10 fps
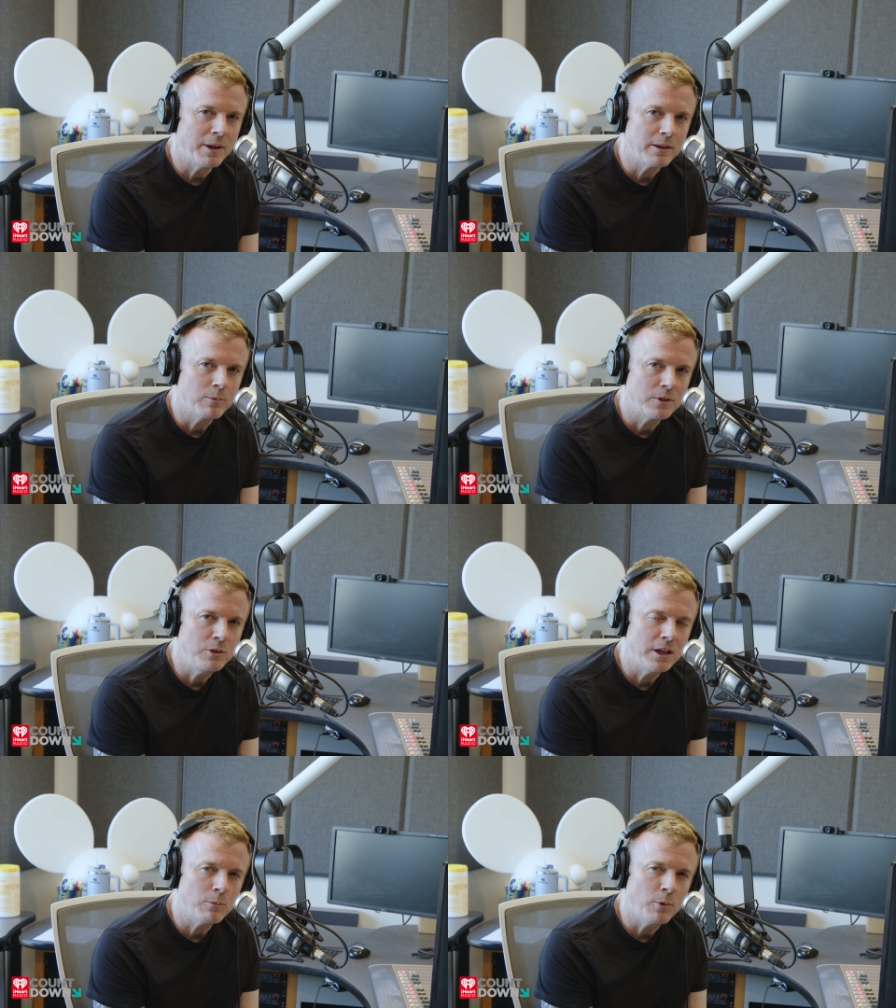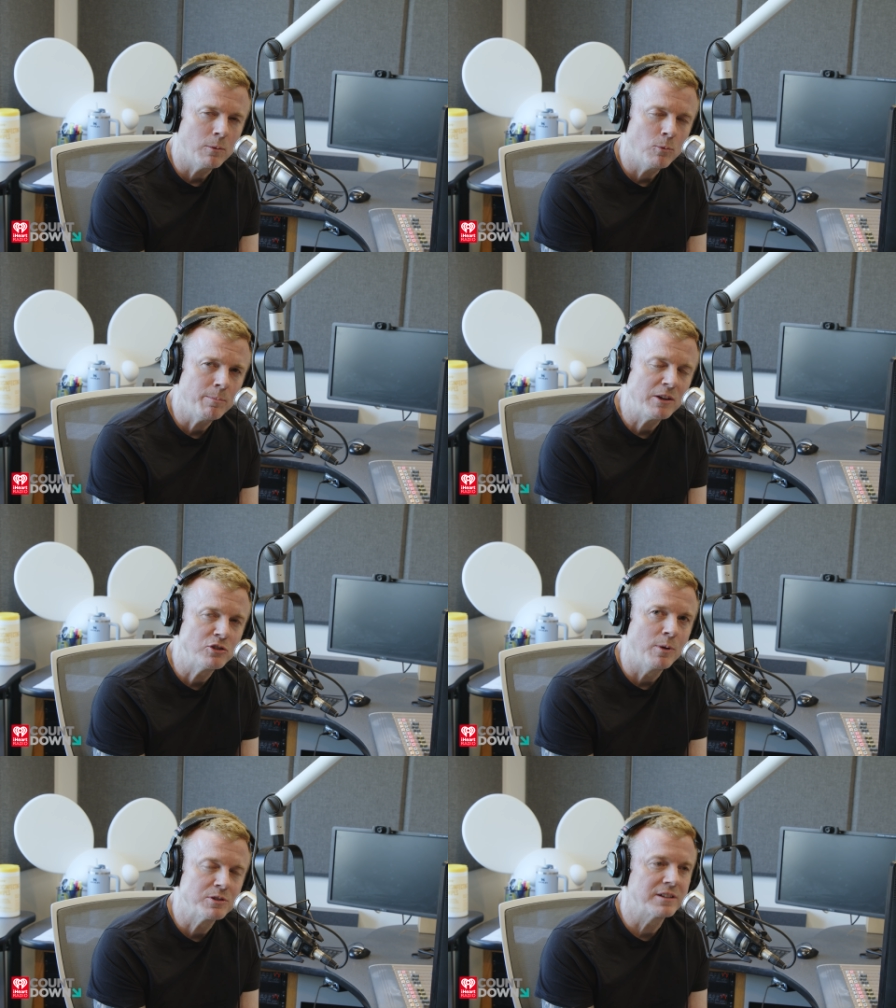I'm like, what, do you get what? What
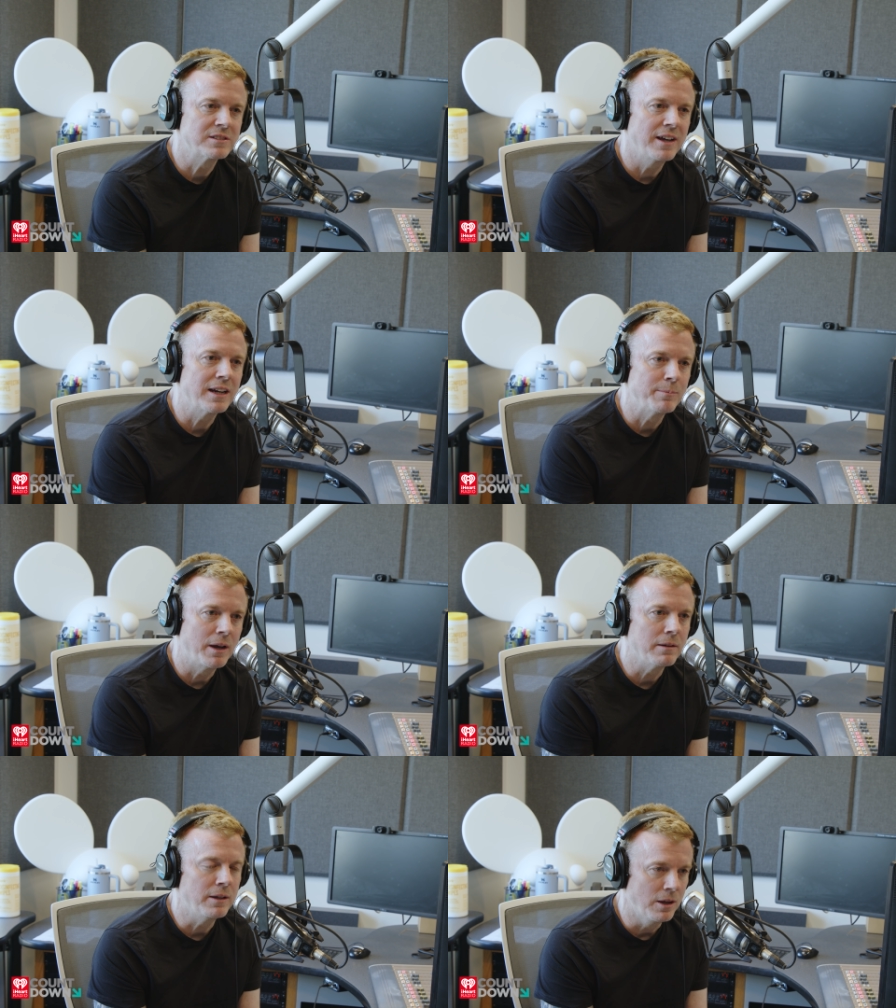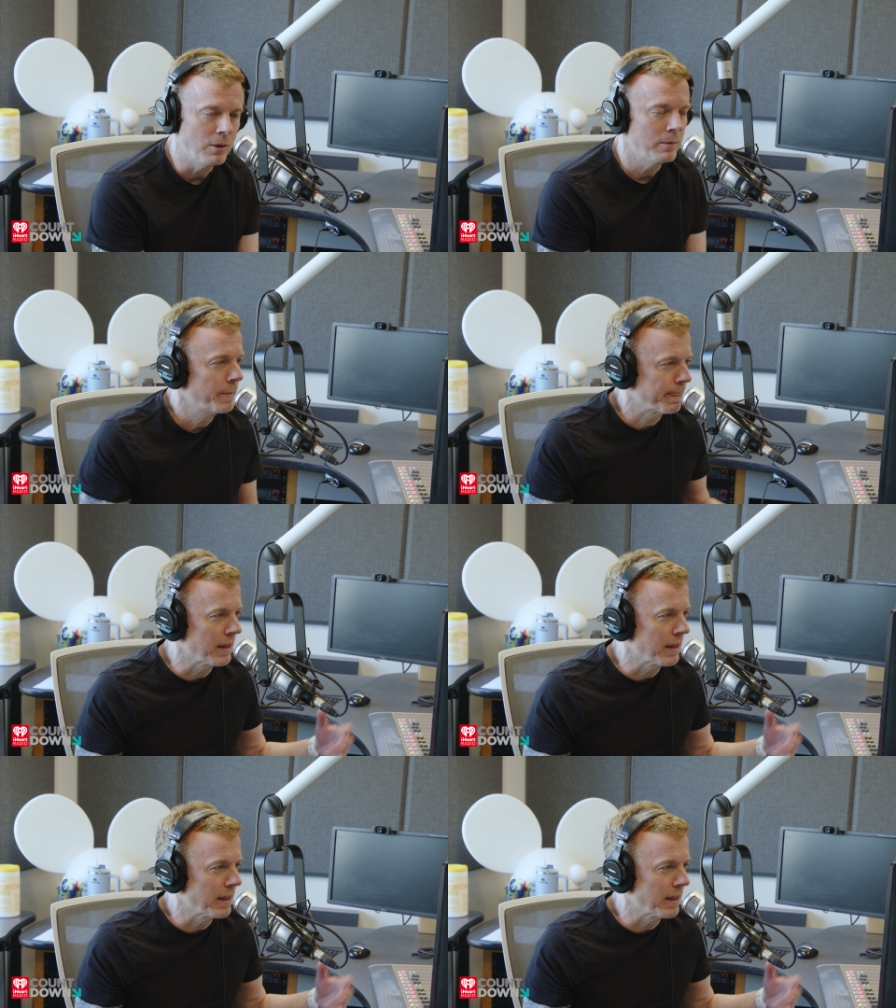makes you most excited about? You know.